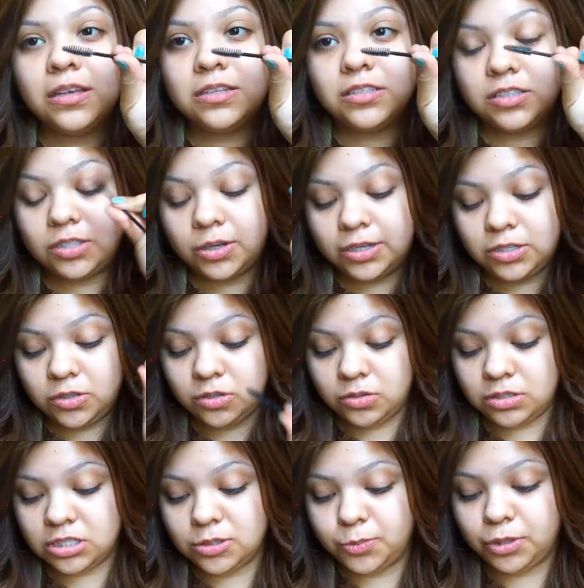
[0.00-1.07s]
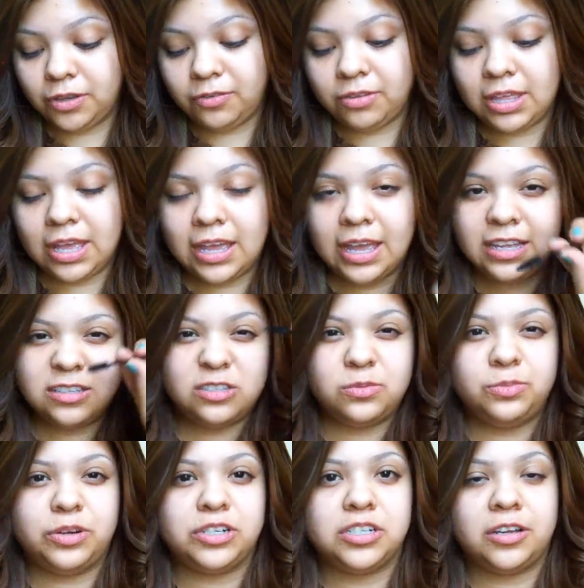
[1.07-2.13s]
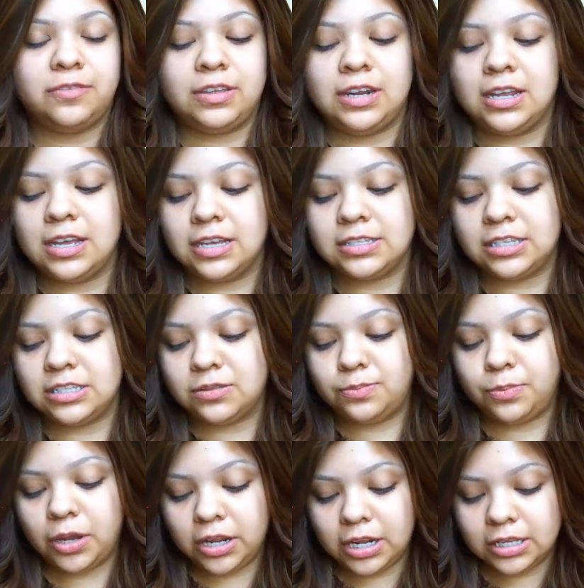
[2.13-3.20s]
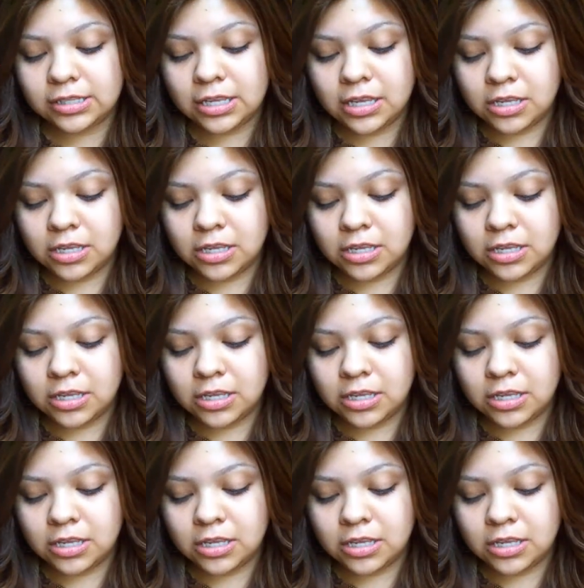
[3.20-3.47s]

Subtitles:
So I do use a spoolie for that and to brush off any excess product.